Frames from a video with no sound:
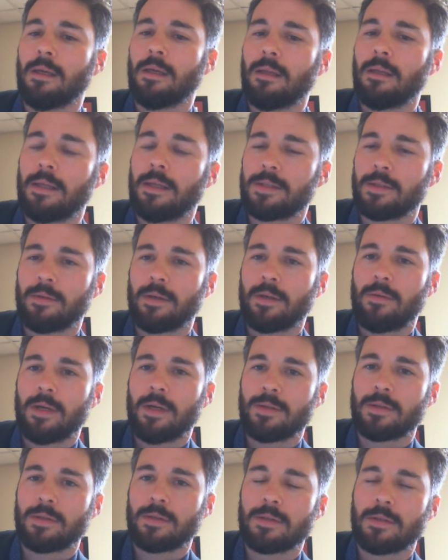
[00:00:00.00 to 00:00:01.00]
That's a great
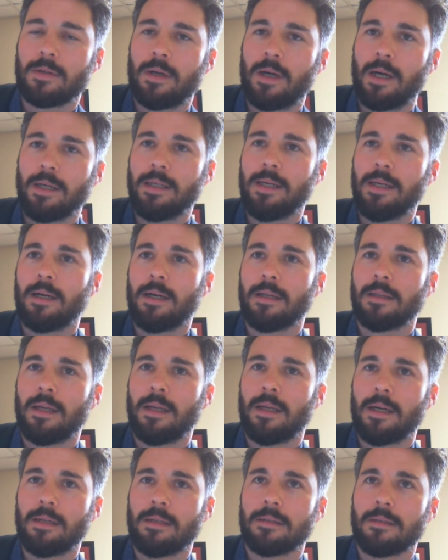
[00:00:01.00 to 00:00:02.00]
question. So yeah,
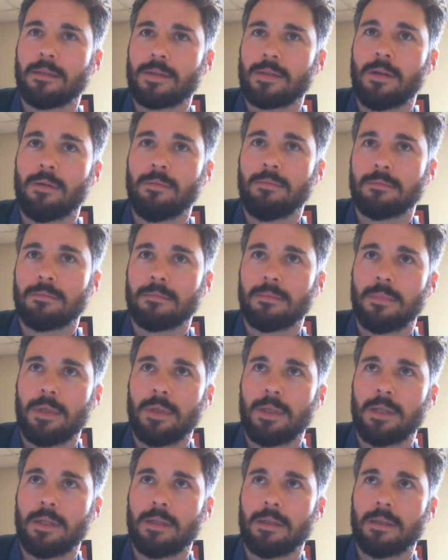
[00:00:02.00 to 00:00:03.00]
so
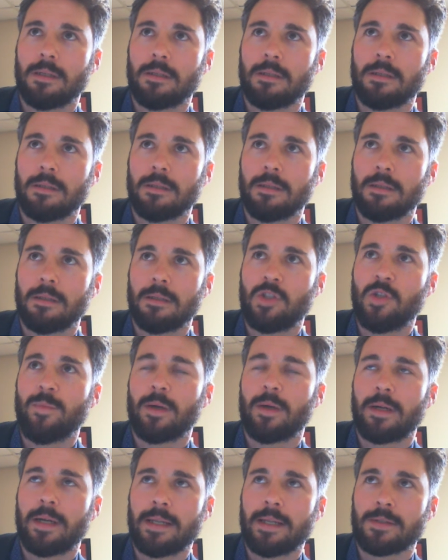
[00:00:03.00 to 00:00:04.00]
a
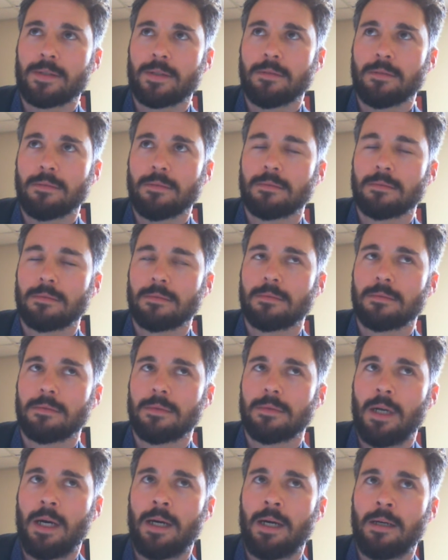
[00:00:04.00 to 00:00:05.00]
two-part answer.
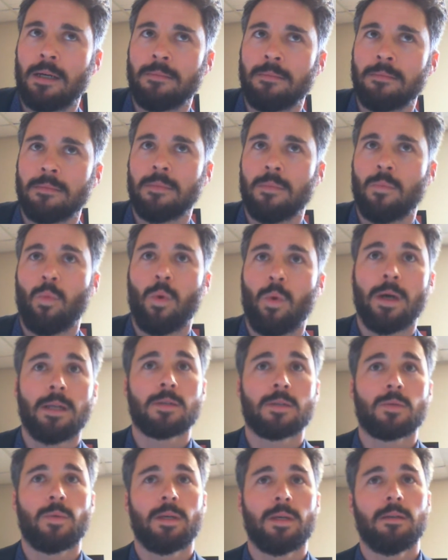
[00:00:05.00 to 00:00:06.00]
One
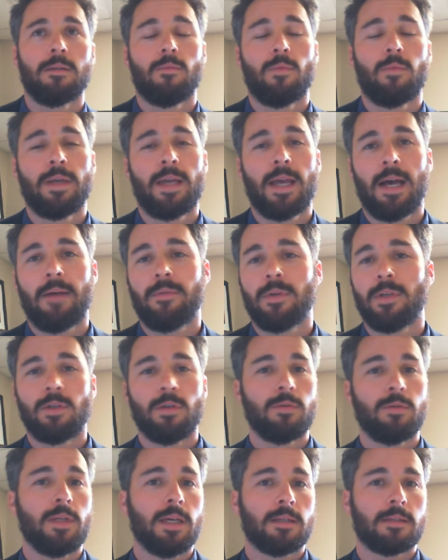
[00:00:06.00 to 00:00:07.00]
is we have a
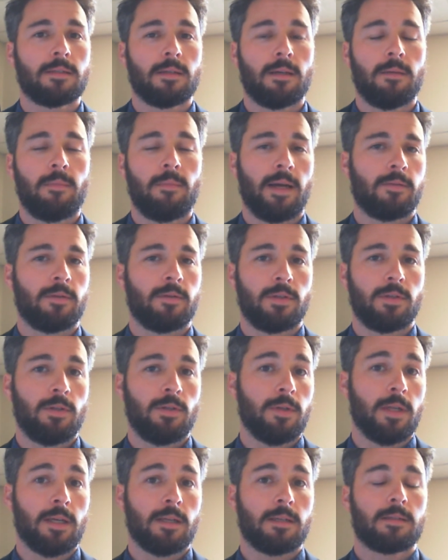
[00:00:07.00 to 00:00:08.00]
unit, a migrant
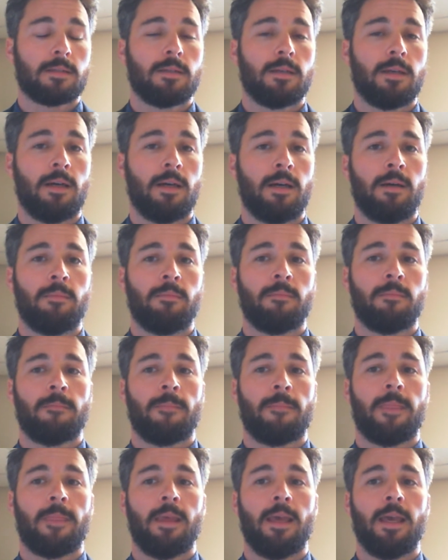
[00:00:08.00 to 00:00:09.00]
unit,
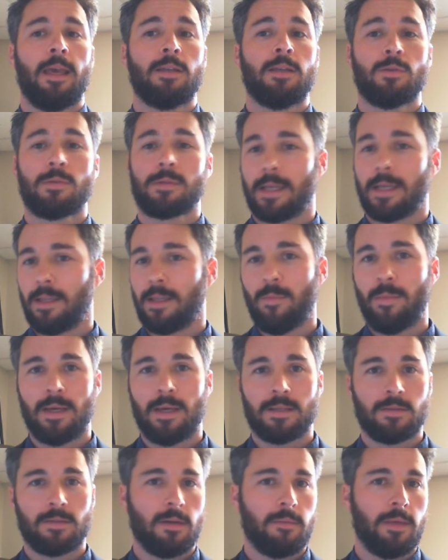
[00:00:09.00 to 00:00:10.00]
and Dulce
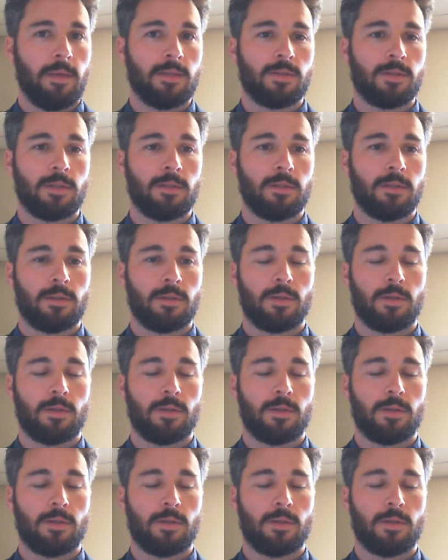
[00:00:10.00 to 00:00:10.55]
Lopez, who I mentioned,